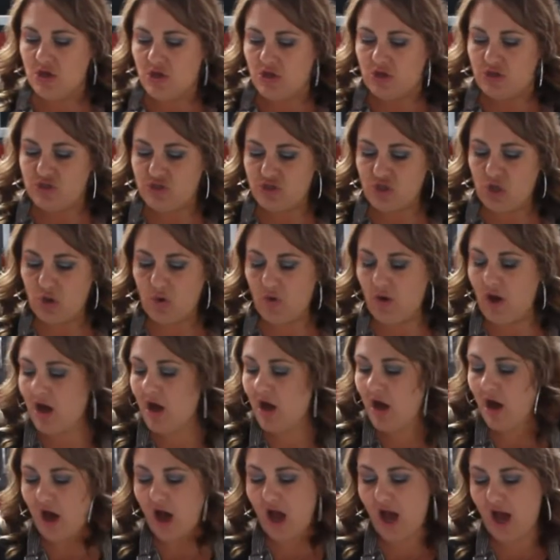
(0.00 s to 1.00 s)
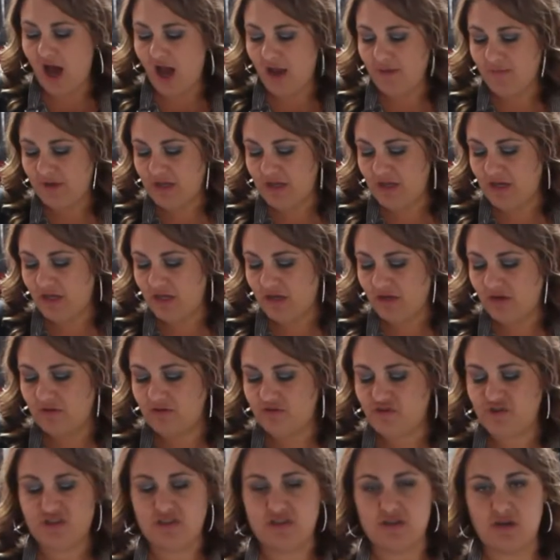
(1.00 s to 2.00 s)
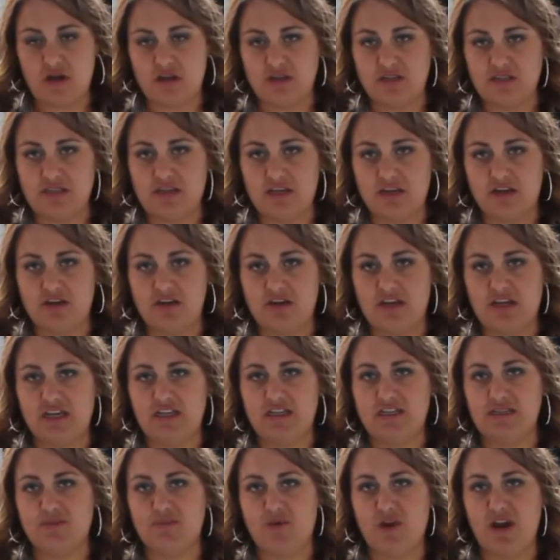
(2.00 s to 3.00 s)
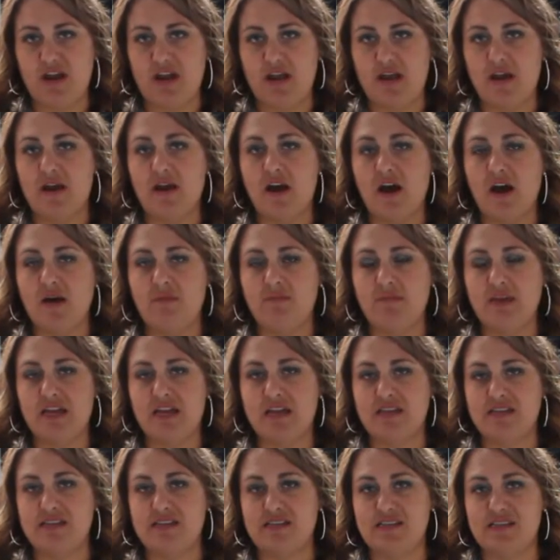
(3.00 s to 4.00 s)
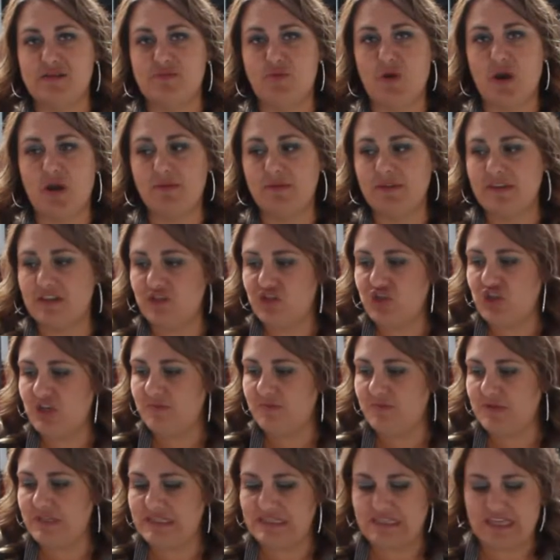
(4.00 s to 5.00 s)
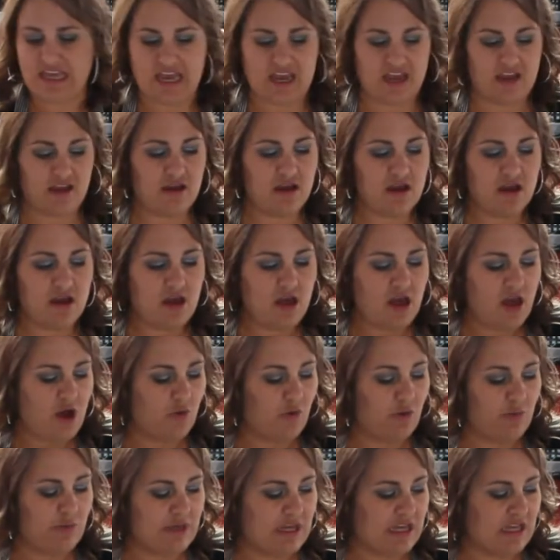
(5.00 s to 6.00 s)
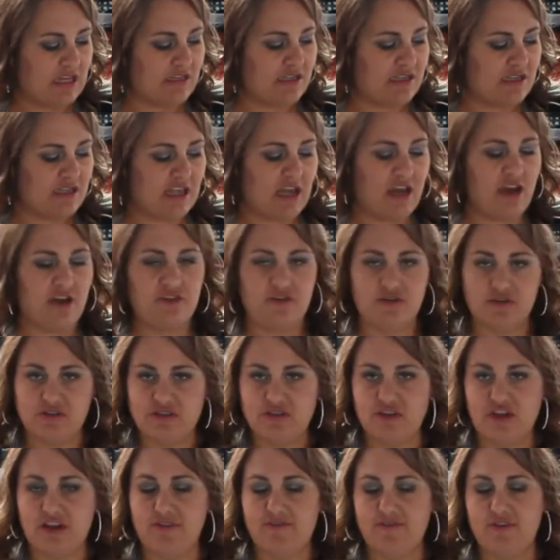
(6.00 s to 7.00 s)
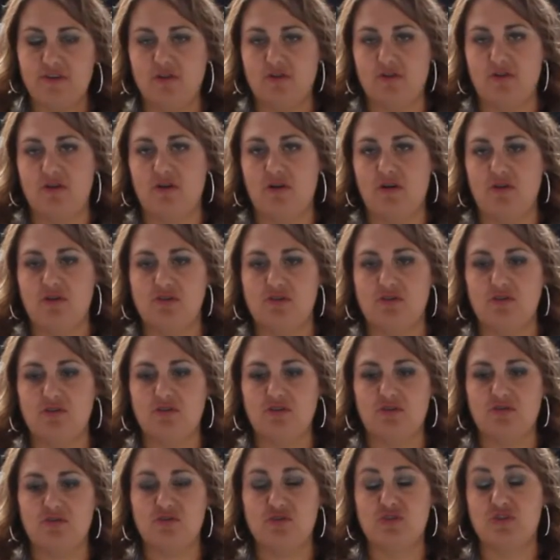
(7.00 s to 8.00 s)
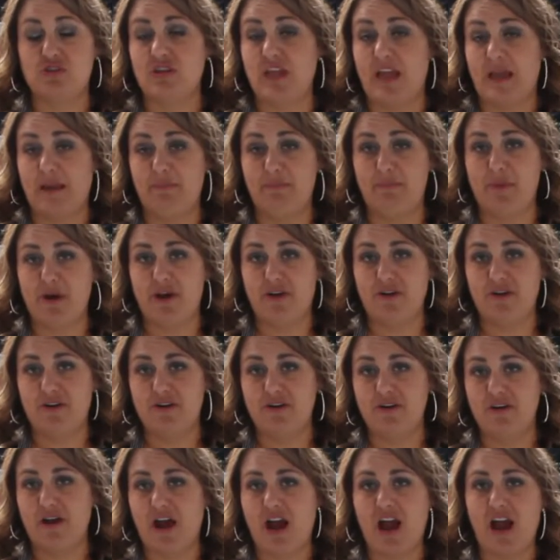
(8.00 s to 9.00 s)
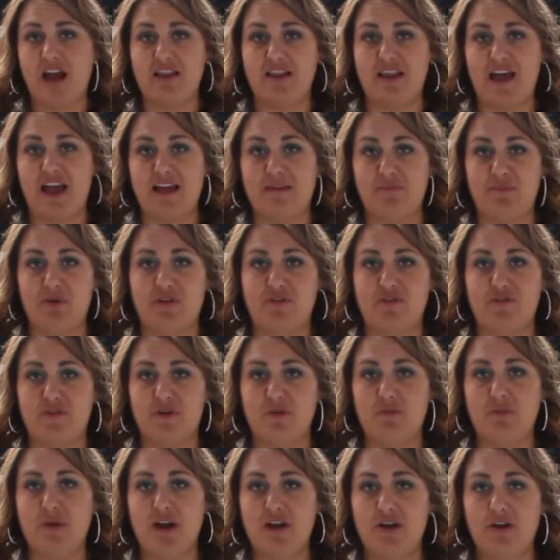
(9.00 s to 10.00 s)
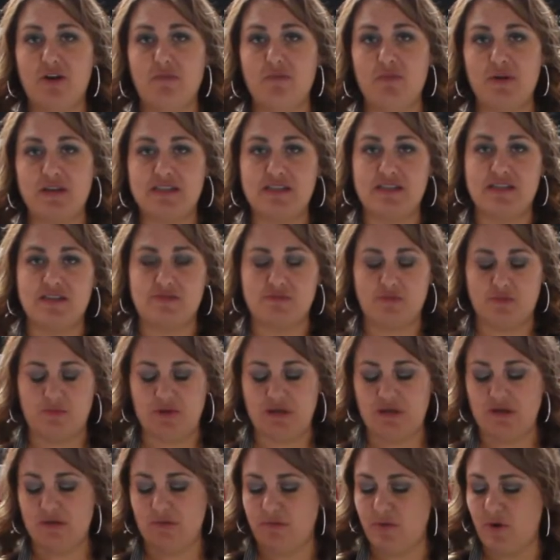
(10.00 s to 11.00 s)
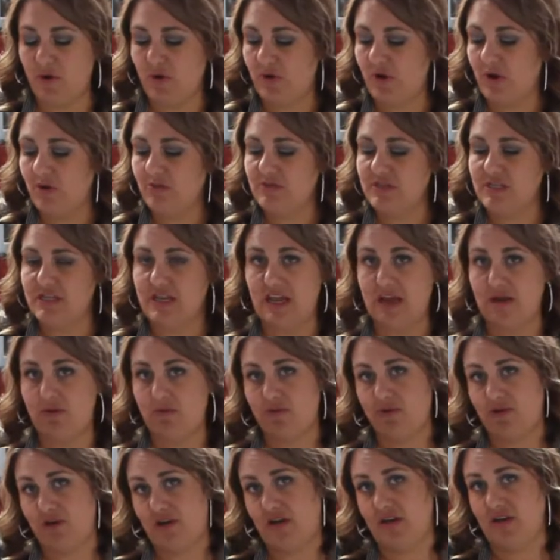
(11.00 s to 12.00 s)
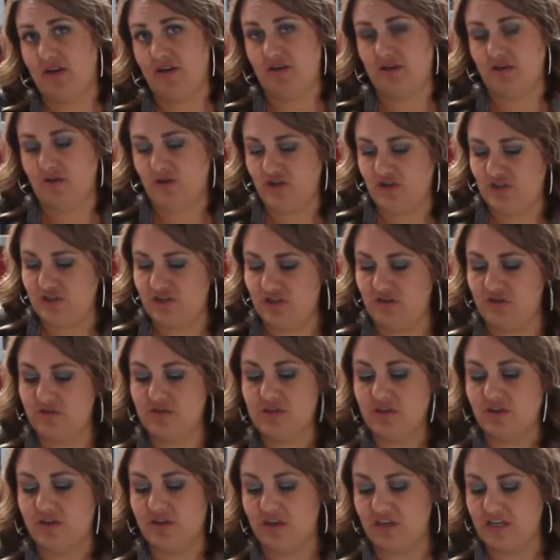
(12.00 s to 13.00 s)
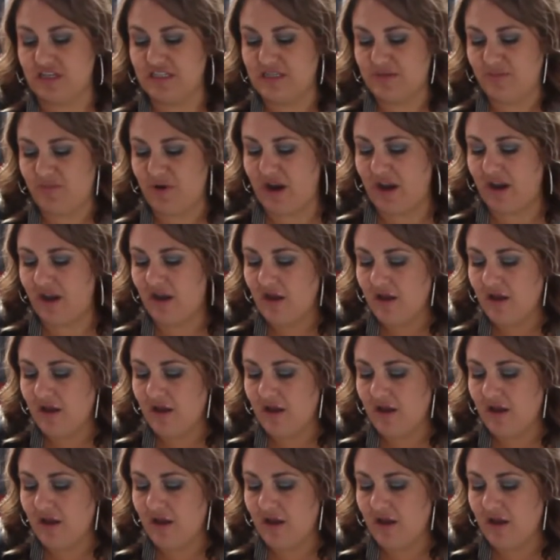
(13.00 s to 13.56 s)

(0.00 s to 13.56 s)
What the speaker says: So I'm going to use just nonstick cooking spray because this is probably the cheapest thing. When we get to the other stuff, you could also use like butter. I prefer butter, but since we're being a Broco today, we're going to just use the cooking spray.